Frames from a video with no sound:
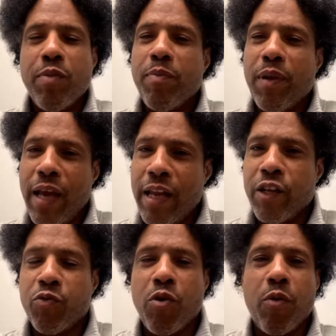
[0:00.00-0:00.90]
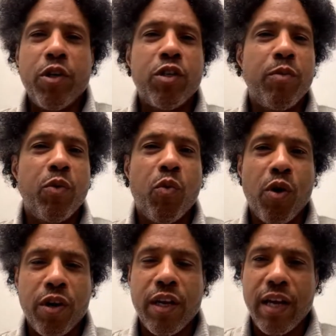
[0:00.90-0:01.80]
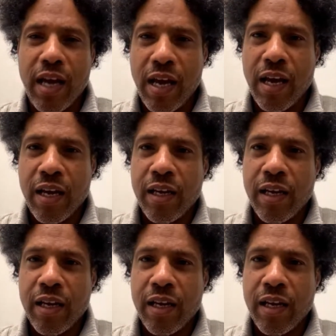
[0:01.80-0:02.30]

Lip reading: planning for. We should be working on